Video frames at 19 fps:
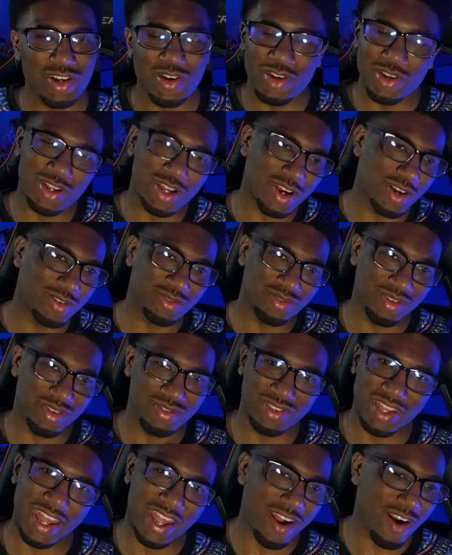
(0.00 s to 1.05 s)
You know,
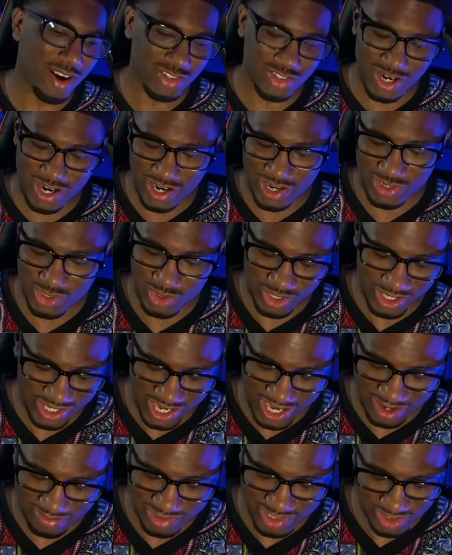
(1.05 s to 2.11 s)
they are trying to enjoy the
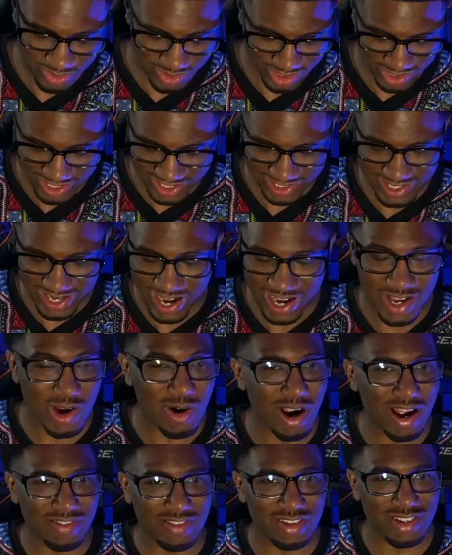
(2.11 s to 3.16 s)
game too, so let's not go
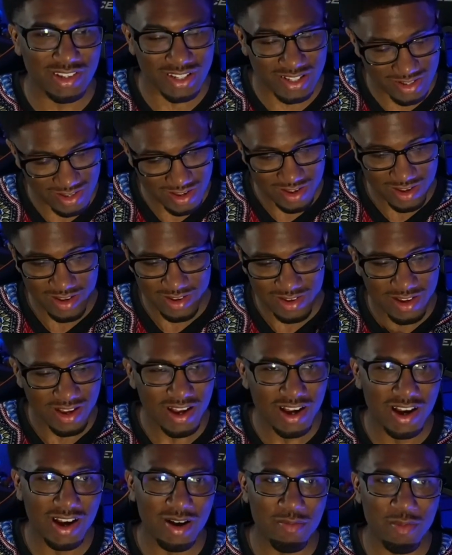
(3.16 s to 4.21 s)
after the
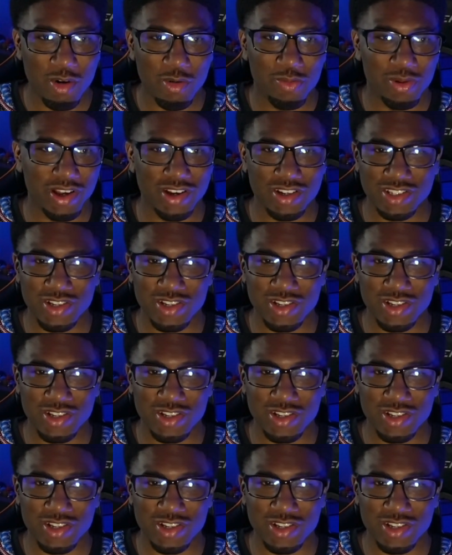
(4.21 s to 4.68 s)
mobile players.